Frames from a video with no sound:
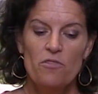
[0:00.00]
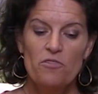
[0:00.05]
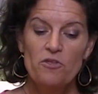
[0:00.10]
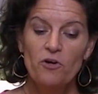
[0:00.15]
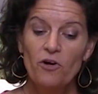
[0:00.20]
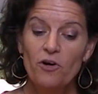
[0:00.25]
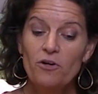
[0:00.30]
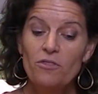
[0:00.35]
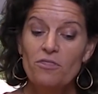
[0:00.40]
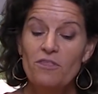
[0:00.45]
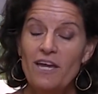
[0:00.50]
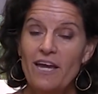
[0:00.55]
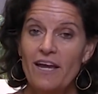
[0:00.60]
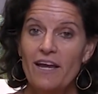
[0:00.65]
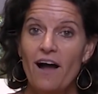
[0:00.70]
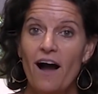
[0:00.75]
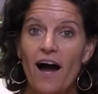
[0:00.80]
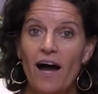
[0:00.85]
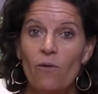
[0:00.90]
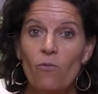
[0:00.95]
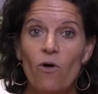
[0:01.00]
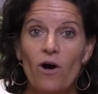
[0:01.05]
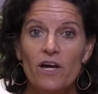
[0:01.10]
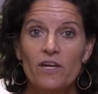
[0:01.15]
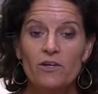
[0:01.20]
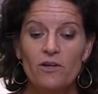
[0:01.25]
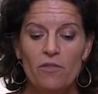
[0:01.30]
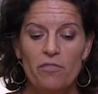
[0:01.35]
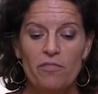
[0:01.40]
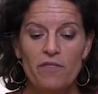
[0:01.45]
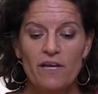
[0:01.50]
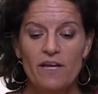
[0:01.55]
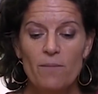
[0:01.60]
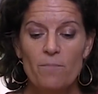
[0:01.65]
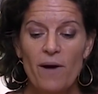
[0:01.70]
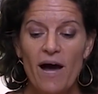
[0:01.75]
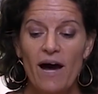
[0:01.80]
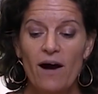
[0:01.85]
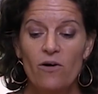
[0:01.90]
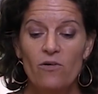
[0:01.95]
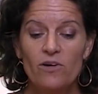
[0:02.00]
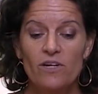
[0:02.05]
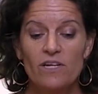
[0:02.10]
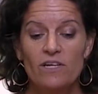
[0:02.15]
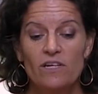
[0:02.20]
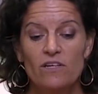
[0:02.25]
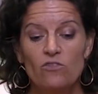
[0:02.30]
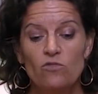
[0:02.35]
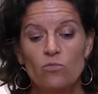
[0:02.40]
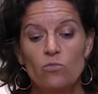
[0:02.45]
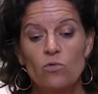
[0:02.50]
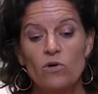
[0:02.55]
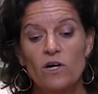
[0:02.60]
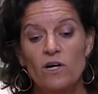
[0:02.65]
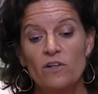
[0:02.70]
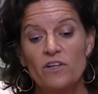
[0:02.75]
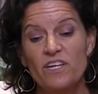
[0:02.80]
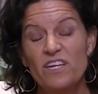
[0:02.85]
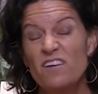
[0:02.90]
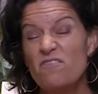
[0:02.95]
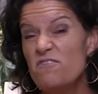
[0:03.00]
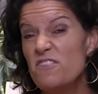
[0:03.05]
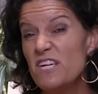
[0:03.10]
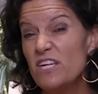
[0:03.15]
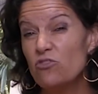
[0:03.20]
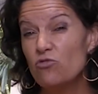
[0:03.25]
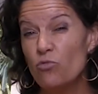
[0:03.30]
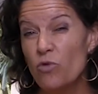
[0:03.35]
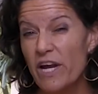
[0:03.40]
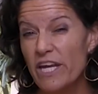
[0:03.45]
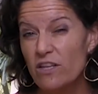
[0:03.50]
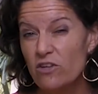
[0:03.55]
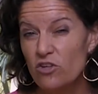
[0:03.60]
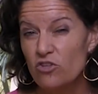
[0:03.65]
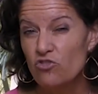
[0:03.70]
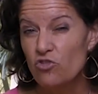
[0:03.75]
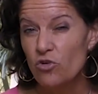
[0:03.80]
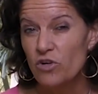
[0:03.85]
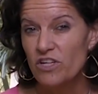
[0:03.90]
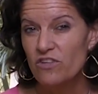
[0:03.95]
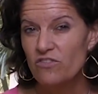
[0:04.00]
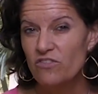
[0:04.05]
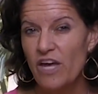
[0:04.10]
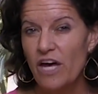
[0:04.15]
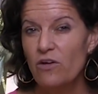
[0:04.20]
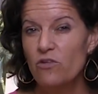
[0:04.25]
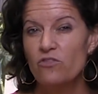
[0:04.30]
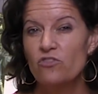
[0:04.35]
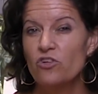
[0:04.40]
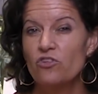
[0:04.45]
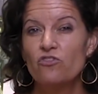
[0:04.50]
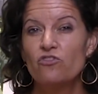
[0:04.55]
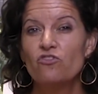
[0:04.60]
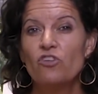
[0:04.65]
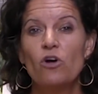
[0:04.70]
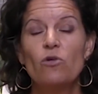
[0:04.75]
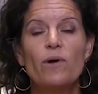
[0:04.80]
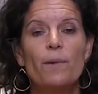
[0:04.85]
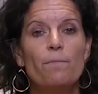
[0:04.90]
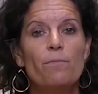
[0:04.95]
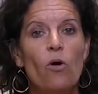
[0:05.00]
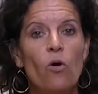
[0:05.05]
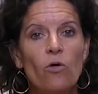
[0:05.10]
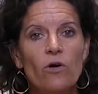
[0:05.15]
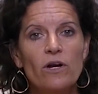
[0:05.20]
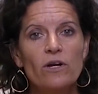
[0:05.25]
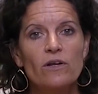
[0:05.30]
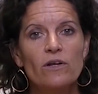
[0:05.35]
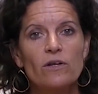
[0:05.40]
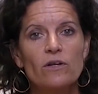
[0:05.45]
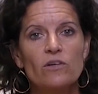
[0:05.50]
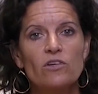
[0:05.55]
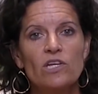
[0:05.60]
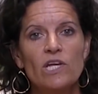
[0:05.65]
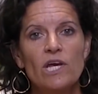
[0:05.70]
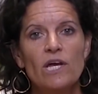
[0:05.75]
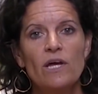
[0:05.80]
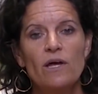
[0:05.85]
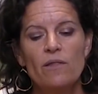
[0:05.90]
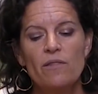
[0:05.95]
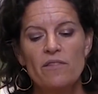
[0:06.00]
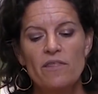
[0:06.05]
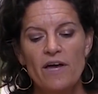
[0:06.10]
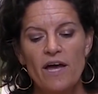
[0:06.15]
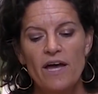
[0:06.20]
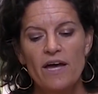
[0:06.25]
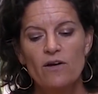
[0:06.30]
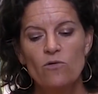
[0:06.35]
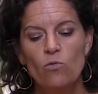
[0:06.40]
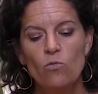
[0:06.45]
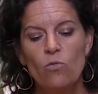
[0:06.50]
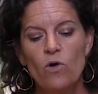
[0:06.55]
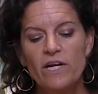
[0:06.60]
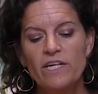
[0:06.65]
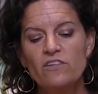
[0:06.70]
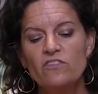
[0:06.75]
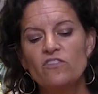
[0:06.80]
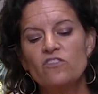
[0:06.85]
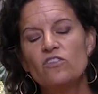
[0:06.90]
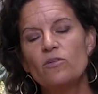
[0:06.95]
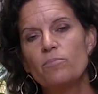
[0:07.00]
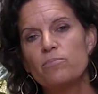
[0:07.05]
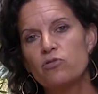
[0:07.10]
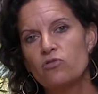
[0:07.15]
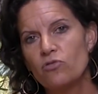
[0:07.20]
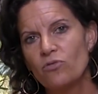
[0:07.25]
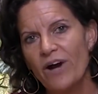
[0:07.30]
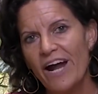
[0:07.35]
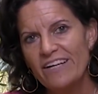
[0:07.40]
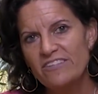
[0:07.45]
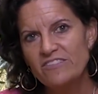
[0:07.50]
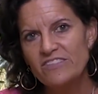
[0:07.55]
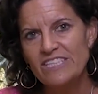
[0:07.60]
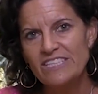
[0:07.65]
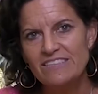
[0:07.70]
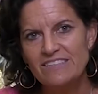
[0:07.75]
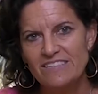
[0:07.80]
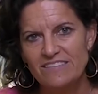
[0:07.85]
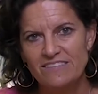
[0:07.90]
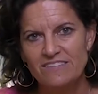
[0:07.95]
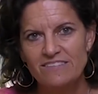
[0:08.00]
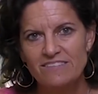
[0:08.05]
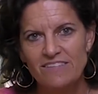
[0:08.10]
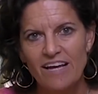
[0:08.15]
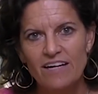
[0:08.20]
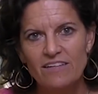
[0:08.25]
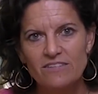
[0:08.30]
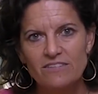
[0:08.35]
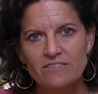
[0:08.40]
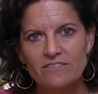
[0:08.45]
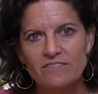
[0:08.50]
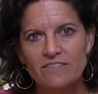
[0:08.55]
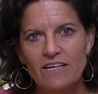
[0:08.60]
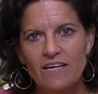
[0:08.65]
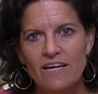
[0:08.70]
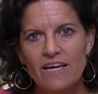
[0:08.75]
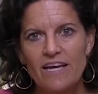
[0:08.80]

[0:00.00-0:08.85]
Third thing I want you to think about is well, if these regulatory cells are so important, then what is suppressing these cells?